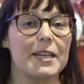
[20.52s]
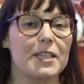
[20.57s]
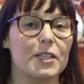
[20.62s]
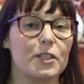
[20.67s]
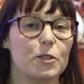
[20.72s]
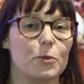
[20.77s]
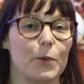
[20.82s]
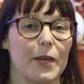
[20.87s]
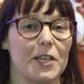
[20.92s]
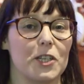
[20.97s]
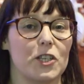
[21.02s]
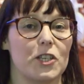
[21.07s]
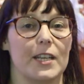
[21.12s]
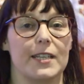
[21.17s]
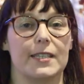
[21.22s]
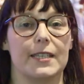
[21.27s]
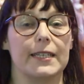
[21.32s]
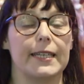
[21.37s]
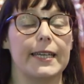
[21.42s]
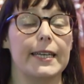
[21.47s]
Metaswitch
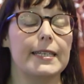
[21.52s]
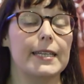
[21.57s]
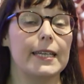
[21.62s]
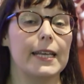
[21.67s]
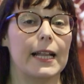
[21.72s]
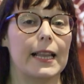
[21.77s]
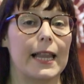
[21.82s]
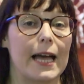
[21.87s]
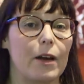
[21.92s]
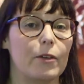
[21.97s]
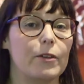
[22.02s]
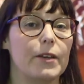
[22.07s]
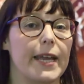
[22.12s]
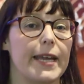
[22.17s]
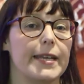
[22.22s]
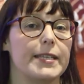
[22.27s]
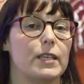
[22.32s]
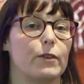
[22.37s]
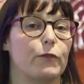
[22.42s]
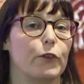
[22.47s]
is a leading
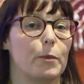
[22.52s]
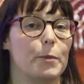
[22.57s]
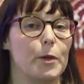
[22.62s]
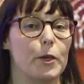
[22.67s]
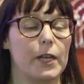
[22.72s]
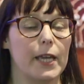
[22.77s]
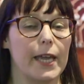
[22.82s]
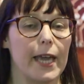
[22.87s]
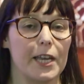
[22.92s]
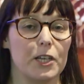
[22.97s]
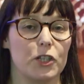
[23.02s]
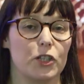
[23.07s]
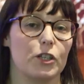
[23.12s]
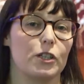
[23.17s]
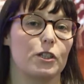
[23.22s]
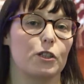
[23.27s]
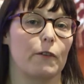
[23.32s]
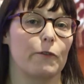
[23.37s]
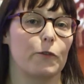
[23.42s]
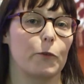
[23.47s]
cloud-native
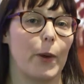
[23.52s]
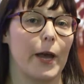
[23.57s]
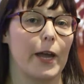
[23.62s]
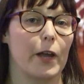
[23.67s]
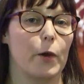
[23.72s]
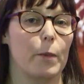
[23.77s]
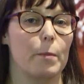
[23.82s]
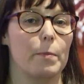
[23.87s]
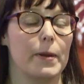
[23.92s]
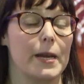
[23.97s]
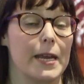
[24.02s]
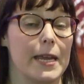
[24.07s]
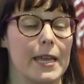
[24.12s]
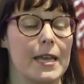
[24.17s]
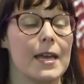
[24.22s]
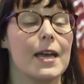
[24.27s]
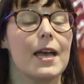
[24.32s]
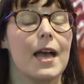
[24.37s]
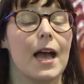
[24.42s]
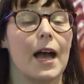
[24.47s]
communication software
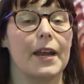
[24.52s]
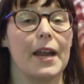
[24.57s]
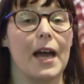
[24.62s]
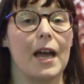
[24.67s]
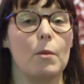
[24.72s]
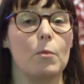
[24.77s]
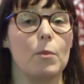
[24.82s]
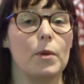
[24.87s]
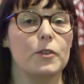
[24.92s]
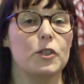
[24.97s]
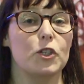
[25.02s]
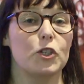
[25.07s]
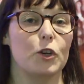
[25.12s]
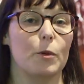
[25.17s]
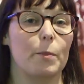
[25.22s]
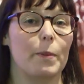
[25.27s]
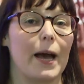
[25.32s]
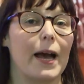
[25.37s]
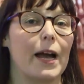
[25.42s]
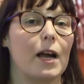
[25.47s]
company, and I'm with
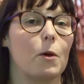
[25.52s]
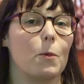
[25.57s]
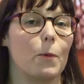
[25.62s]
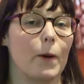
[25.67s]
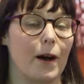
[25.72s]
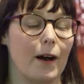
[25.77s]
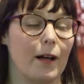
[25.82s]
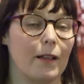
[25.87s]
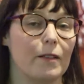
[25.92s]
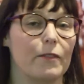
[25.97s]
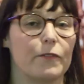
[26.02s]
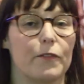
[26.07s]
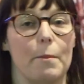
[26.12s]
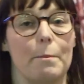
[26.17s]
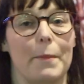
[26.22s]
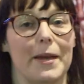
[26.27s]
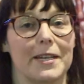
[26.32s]
Shub Agarwal from